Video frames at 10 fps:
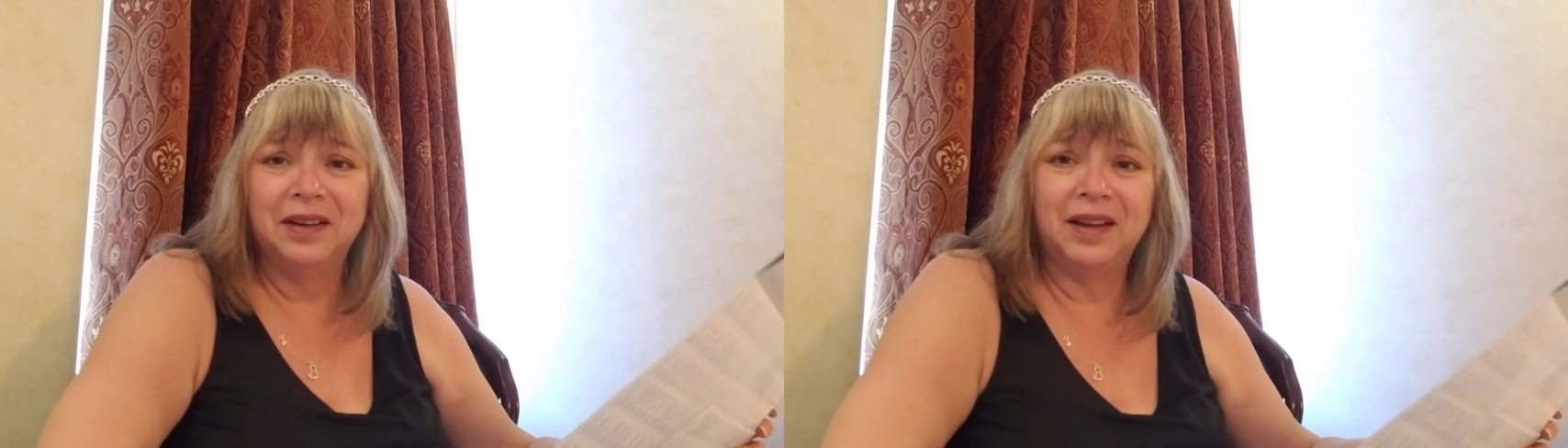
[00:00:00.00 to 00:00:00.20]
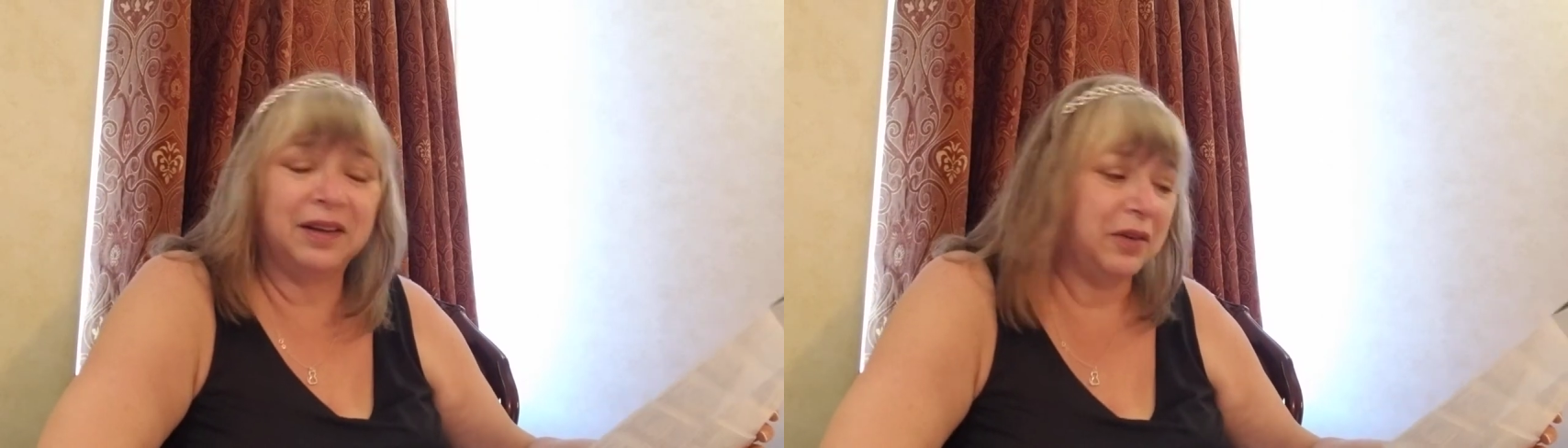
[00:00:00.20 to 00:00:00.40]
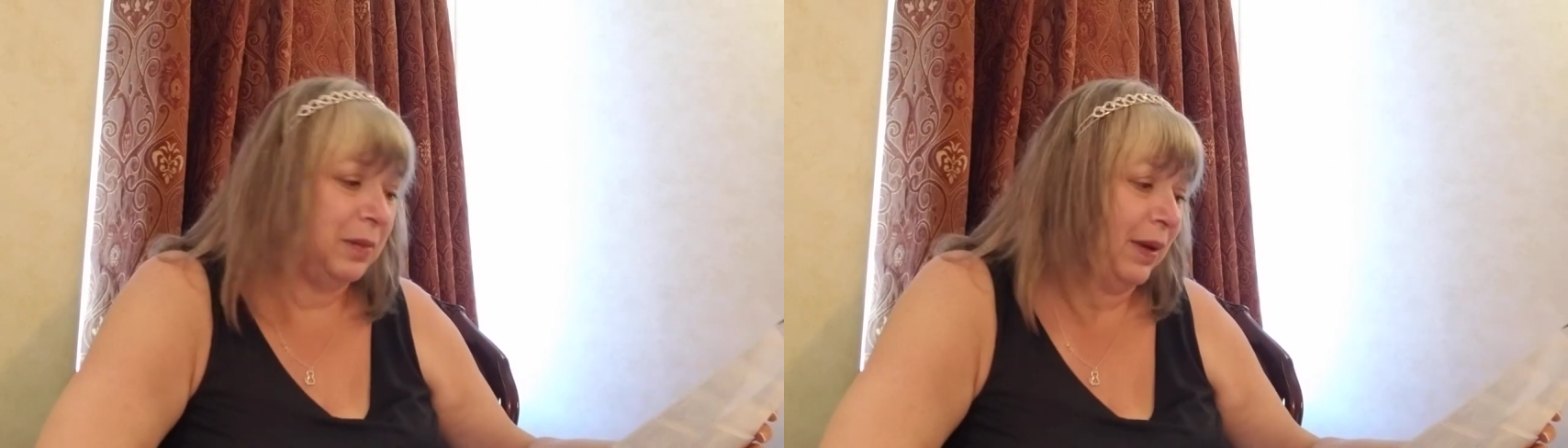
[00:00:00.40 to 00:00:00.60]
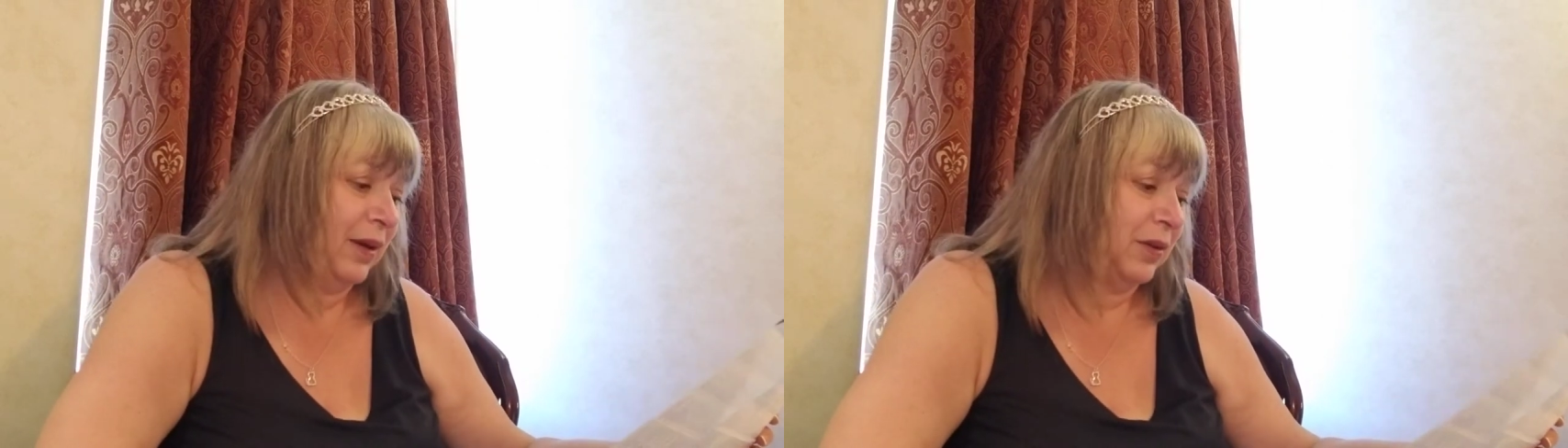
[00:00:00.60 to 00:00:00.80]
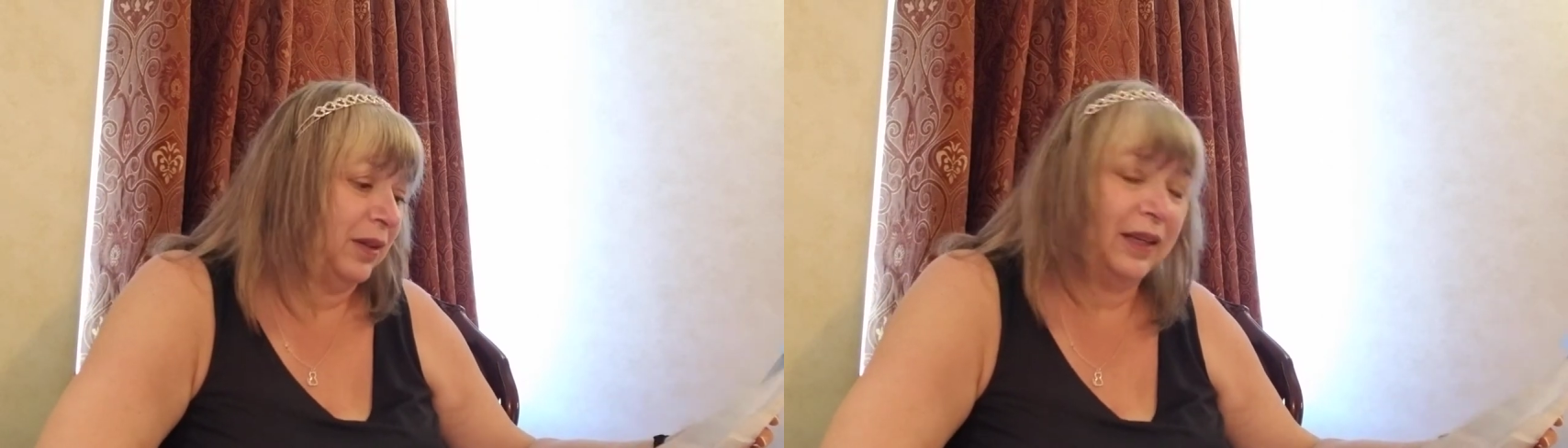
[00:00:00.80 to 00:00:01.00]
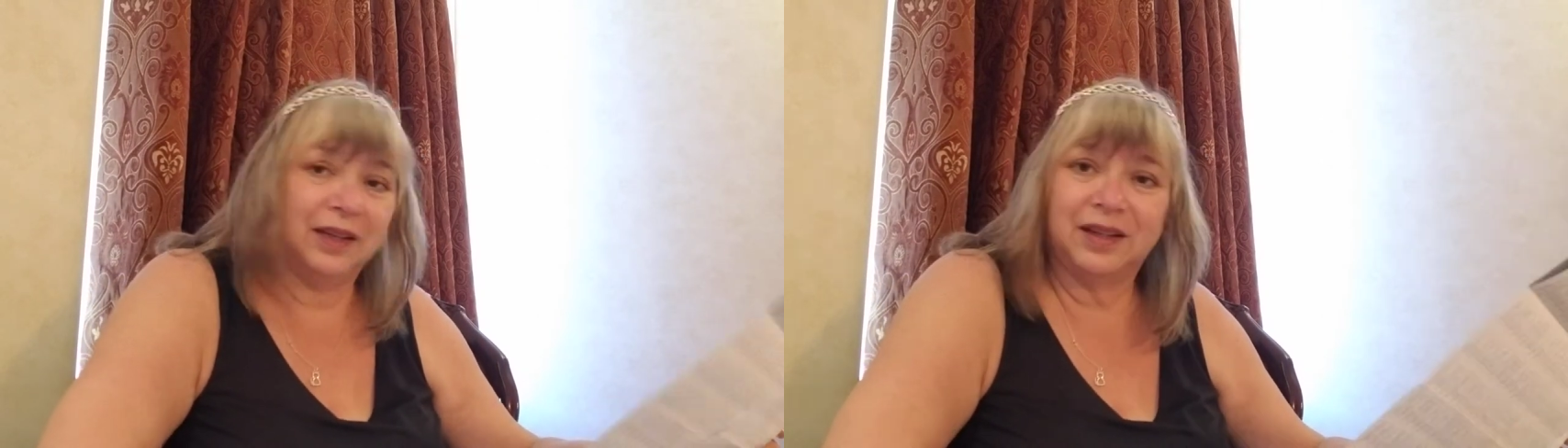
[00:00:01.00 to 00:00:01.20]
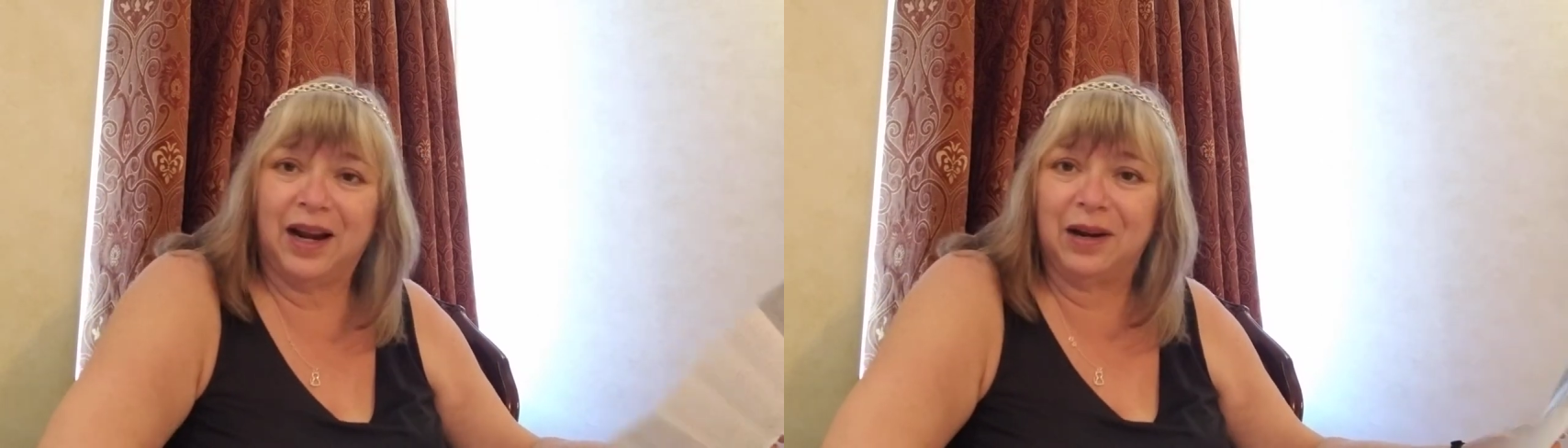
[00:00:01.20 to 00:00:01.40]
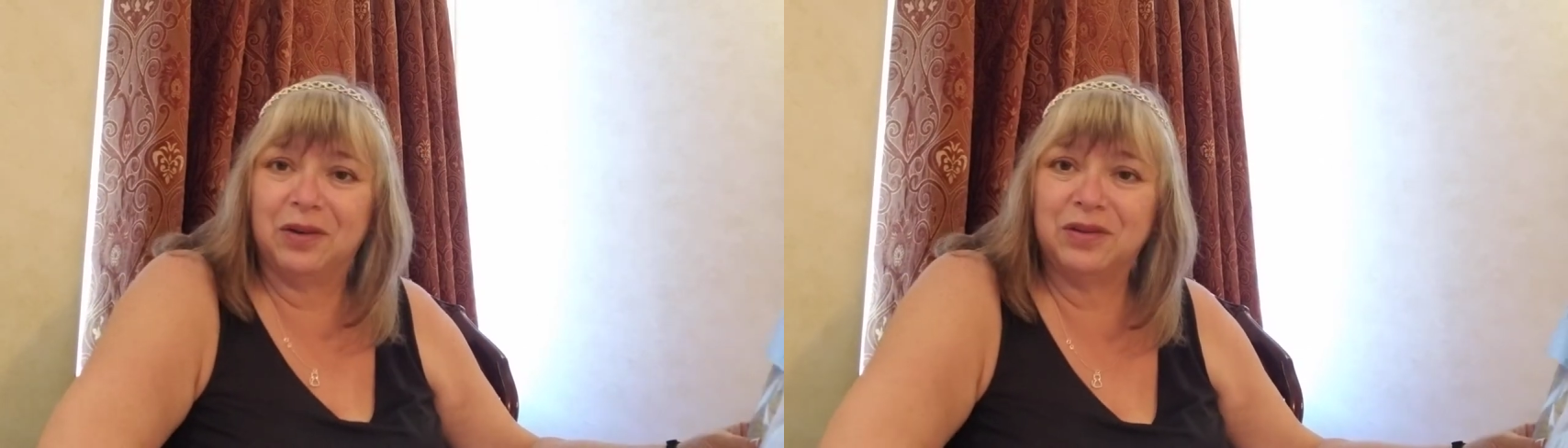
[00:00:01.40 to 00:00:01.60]
and go to bed early and
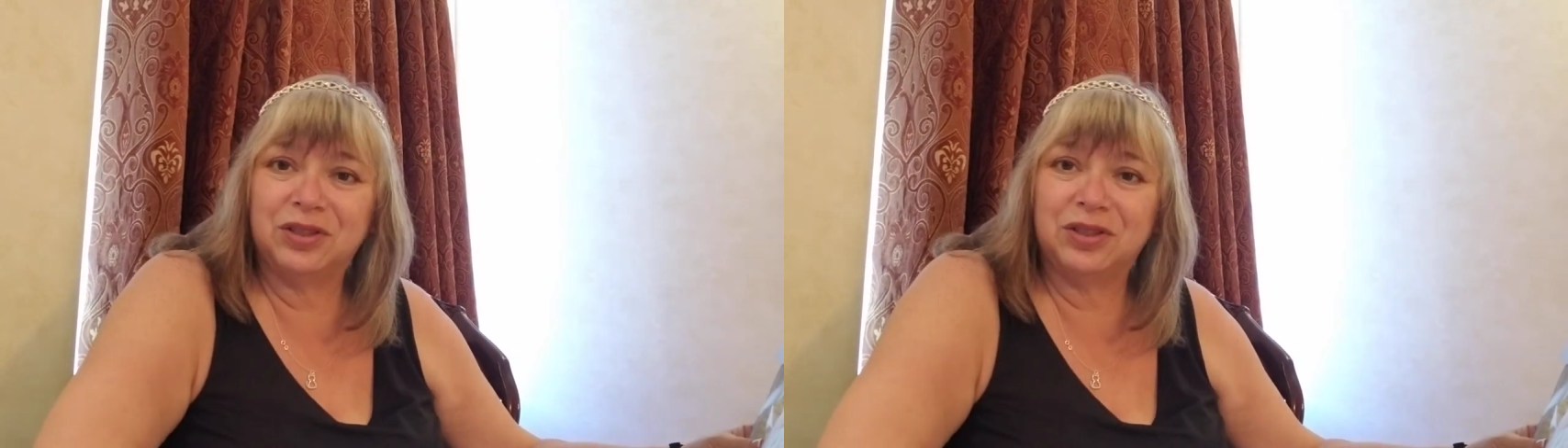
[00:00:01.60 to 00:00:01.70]
kind of